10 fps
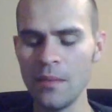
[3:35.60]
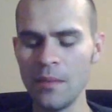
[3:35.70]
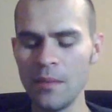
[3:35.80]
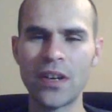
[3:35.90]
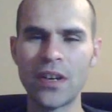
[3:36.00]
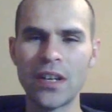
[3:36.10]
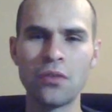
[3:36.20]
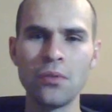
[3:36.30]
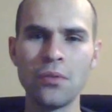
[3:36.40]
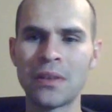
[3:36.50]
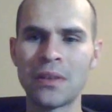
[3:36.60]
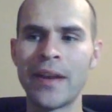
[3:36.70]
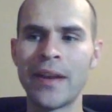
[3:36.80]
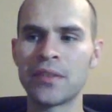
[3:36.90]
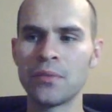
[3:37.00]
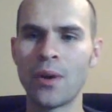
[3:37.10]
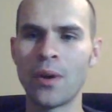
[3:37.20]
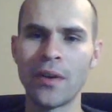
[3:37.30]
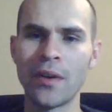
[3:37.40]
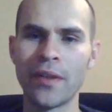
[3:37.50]
mean, it was very cool in a way to
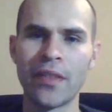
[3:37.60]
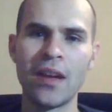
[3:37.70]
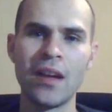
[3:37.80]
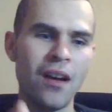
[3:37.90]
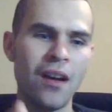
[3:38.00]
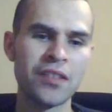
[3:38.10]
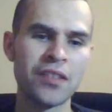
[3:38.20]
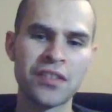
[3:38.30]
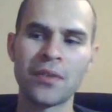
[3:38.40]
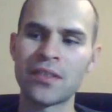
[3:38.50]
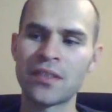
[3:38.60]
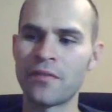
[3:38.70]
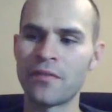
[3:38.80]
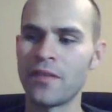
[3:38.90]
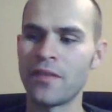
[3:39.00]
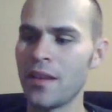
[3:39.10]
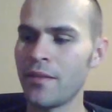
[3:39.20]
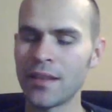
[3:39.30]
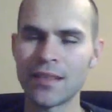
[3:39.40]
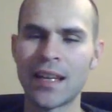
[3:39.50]
work with all sorts of
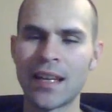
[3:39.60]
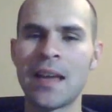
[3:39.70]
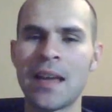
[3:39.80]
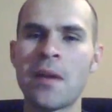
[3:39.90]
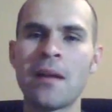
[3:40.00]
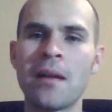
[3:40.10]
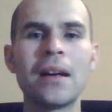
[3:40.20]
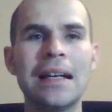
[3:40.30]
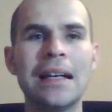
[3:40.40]
things that came up.